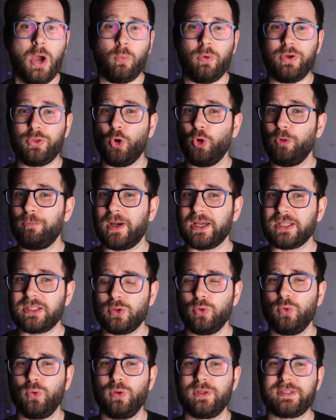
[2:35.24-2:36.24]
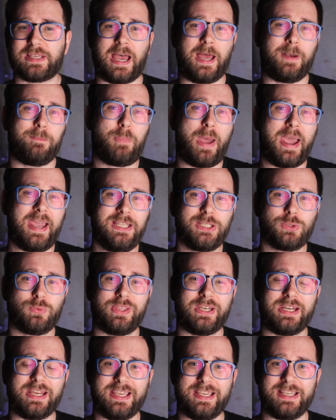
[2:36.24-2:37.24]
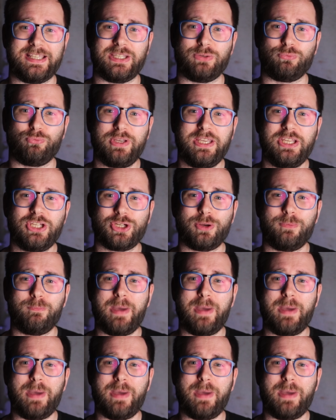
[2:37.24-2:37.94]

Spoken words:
with all my tools and paints within easy reach,